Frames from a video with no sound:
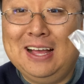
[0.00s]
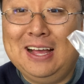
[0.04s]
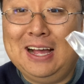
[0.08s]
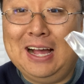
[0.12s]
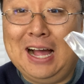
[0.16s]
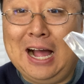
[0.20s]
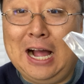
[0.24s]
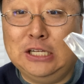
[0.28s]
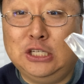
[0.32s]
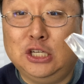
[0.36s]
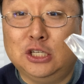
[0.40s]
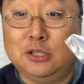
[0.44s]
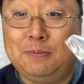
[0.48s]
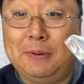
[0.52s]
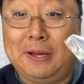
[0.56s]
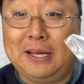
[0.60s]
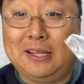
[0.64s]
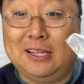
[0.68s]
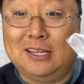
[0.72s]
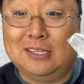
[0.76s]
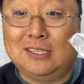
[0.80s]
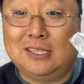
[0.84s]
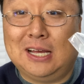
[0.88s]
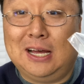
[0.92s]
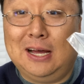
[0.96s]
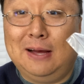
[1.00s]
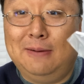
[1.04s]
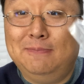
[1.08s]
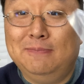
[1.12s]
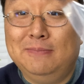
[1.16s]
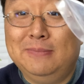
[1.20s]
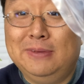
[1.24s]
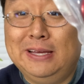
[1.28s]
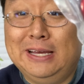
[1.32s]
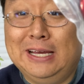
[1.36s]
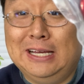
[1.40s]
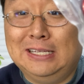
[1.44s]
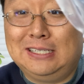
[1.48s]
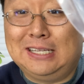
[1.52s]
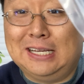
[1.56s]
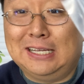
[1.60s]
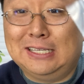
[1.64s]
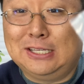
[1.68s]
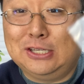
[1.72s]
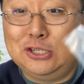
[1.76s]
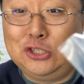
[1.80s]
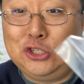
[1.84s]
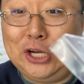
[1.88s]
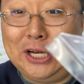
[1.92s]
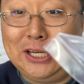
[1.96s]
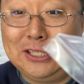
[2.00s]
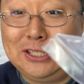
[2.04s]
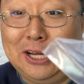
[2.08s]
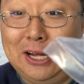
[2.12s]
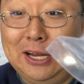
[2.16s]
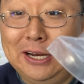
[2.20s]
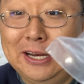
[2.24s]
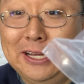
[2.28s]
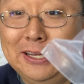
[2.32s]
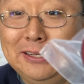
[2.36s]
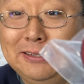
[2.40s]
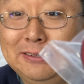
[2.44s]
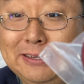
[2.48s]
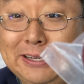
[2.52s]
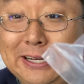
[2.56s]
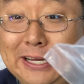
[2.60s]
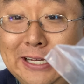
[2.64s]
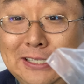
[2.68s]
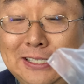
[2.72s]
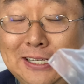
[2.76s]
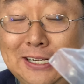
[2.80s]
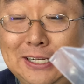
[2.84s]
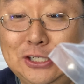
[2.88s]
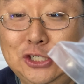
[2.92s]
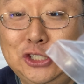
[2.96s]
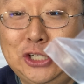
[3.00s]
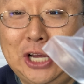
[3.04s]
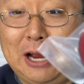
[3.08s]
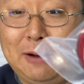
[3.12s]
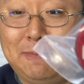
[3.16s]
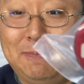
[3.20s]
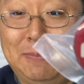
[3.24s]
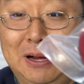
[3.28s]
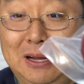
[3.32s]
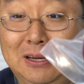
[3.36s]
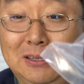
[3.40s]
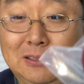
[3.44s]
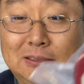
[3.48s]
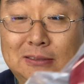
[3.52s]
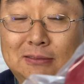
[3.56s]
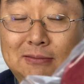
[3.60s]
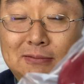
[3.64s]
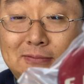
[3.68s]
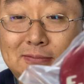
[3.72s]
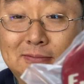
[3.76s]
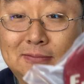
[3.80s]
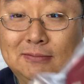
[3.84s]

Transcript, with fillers: I just picked this up. It says eject on it. It's an eject button